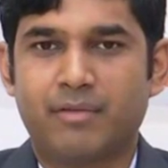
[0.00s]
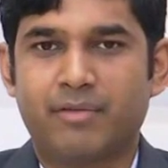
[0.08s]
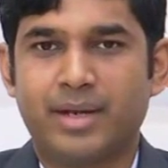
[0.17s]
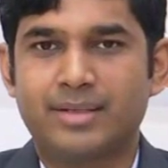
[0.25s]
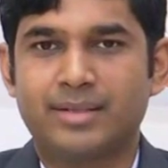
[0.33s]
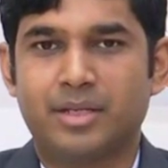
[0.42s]
that
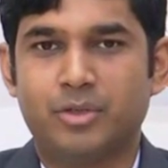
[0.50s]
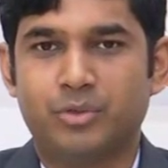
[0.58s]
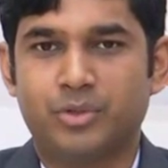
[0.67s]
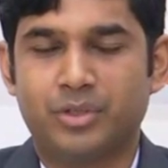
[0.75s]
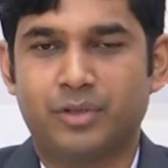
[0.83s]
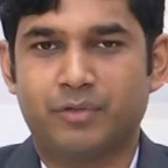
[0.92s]
reflects the
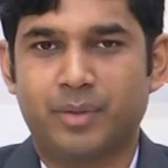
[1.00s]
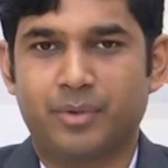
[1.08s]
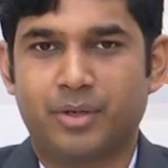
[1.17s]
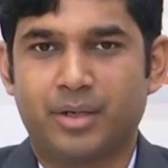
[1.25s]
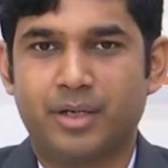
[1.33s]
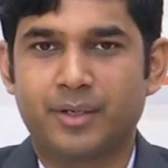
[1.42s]
usage of our
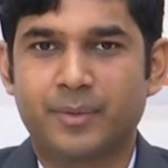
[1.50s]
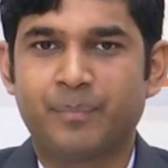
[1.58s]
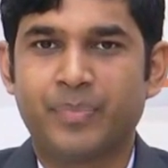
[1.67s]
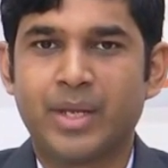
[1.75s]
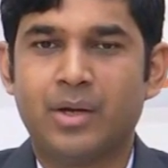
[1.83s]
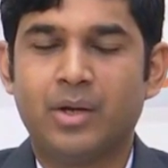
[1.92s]
product.
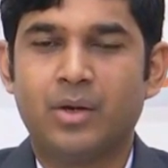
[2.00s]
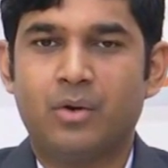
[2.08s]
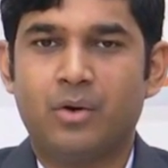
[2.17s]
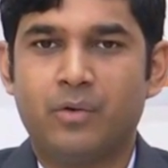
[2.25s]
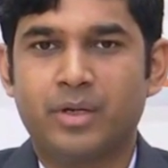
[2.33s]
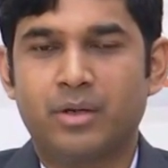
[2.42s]

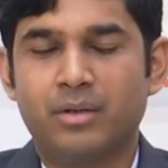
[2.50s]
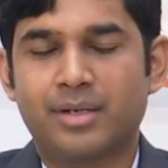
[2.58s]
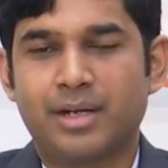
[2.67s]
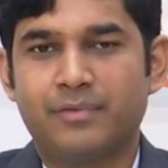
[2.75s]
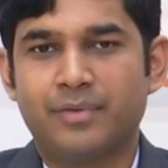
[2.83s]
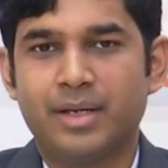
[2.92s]
Overall
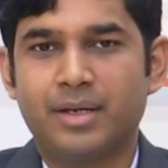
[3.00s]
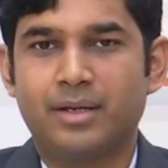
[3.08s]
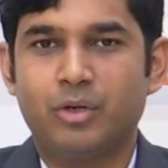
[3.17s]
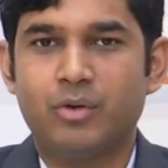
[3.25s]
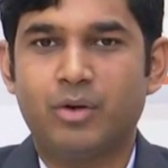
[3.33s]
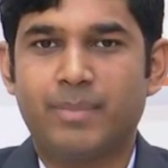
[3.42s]

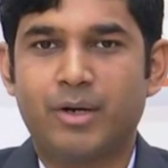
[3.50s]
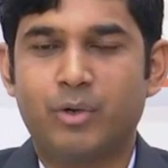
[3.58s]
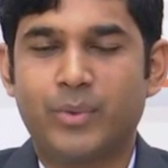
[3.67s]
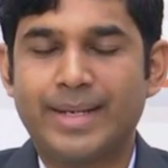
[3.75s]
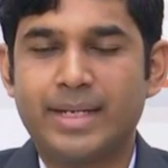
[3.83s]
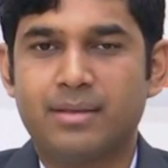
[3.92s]
traffic grew
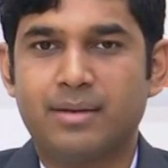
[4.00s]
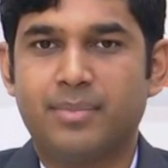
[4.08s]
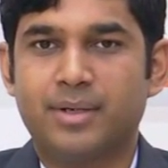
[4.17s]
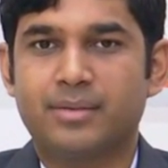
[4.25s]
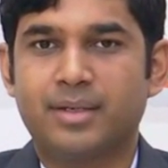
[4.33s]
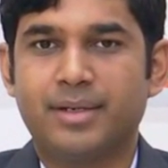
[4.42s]
about
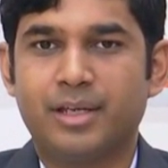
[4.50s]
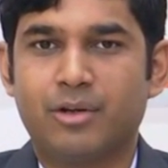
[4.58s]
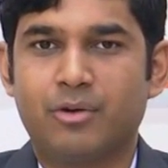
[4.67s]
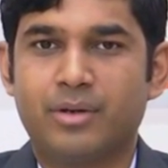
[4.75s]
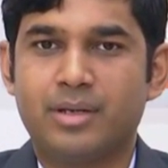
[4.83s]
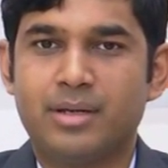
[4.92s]
23%
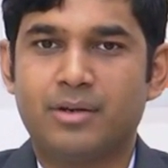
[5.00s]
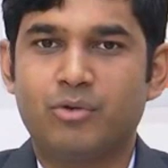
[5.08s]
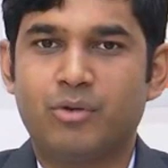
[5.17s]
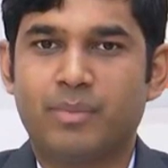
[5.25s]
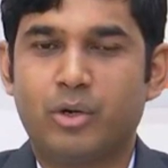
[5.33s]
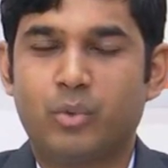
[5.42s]
year on year
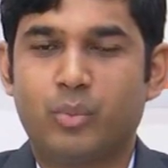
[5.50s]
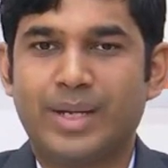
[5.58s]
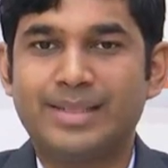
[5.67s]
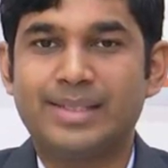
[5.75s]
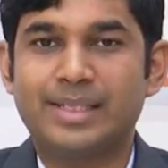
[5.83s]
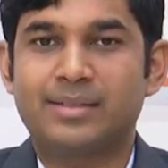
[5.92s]
to about
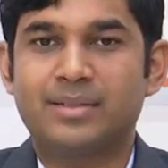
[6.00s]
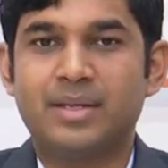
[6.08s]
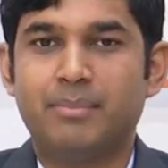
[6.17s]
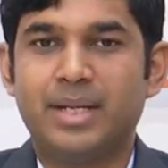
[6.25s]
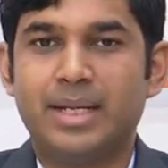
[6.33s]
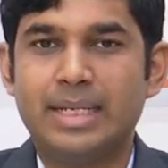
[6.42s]

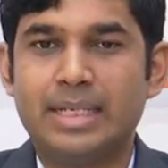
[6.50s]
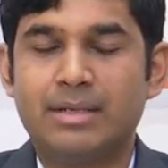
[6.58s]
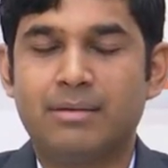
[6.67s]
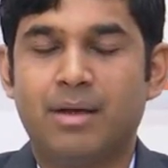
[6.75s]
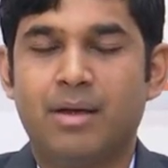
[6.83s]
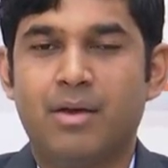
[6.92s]
160
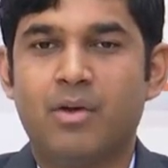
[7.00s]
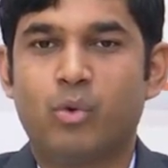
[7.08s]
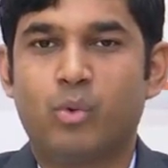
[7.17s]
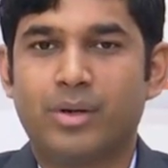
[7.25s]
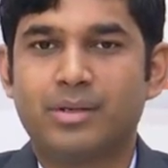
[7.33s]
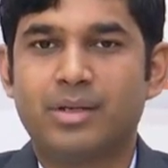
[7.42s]
million
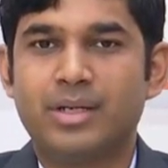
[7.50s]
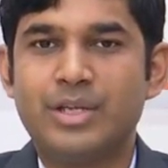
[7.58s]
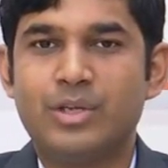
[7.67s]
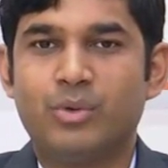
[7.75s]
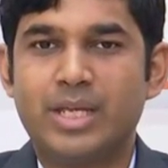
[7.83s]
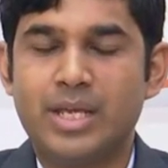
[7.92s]
quarterly
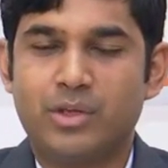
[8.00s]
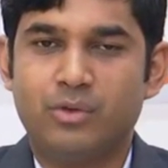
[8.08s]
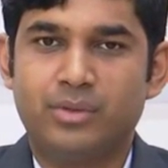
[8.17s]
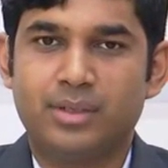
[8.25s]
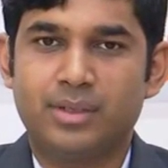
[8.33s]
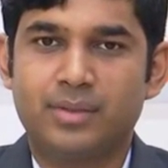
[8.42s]
unique
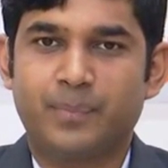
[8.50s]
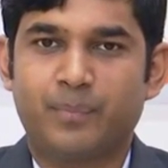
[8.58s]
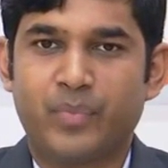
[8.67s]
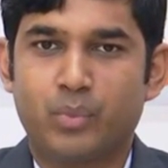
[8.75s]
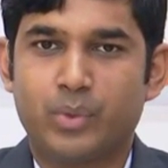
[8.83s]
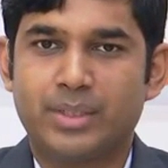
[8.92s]
users,
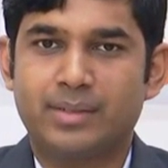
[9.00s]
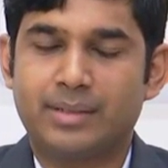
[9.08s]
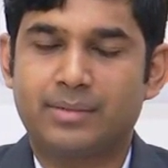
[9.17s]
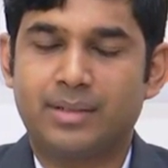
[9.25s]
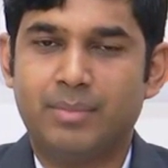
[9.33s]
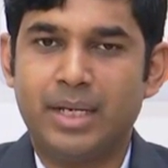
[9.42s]
which is
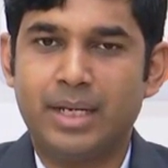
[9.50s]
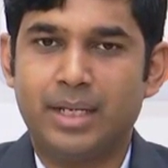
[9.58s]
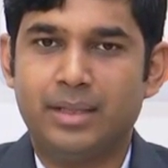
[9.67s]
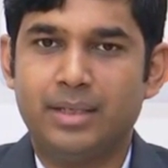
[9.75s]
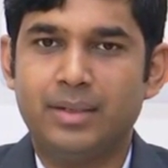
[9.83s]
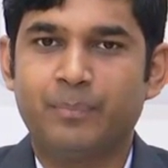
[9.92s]
extremely
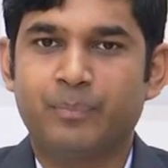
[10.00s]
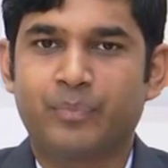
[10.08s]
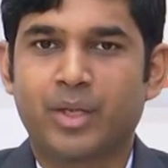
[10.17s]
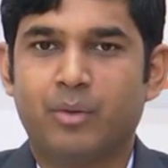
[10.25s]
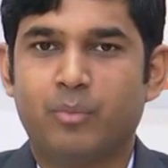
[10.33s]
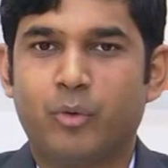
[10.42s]
healthy.
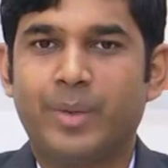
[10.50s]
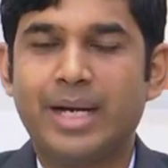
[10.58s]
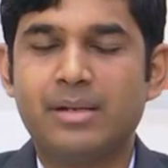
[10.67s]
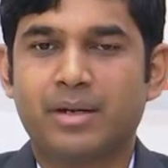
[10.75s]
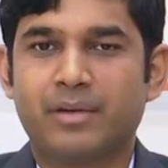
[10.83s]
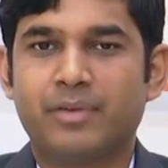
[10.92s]

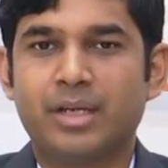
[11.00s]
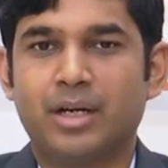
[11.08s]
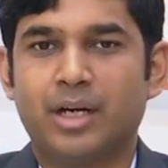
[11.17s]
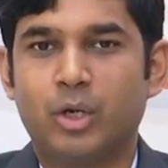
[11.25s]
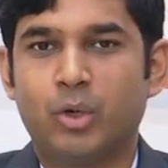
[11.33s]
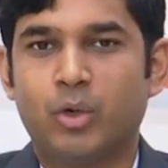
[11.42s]
Mobile traffic
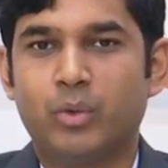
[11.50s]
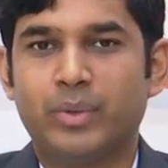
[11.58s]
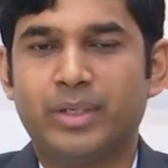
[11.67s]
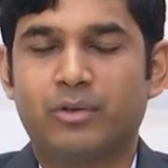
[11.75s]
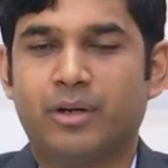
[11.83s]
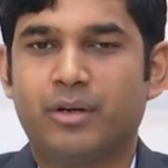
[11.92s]
alone,
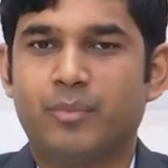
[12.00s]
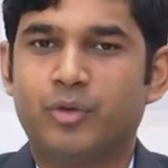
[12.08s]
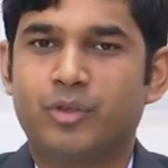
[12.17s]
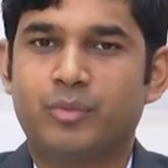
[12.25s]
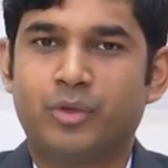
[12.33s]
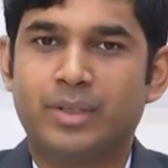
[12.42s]
which
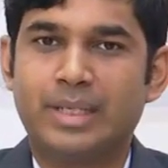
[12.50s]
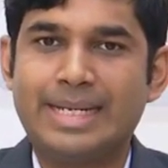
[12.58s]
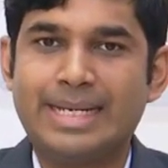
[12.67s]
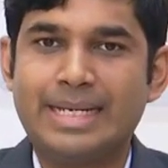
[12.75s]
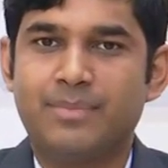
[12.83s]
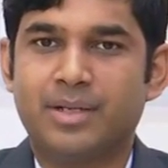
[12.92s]
contributes more than
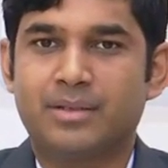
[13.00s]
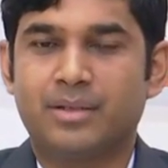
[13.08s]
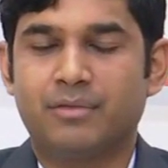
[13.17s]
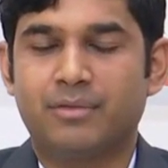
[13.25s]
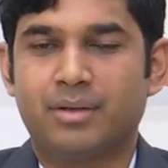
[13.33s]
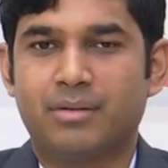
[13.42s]

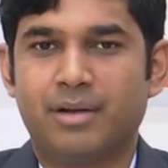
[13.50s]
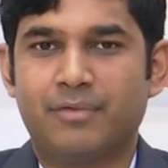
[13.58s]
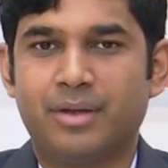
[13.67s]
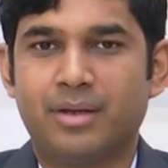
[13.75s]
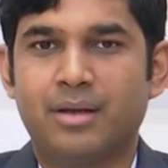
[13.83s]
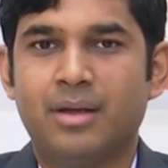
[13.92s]
80% of the
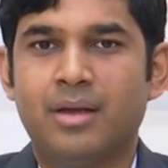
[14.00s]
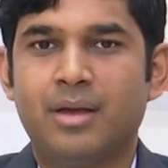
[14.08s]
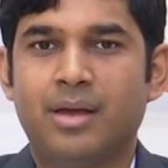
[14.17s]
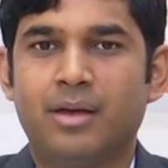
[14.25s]
traffic,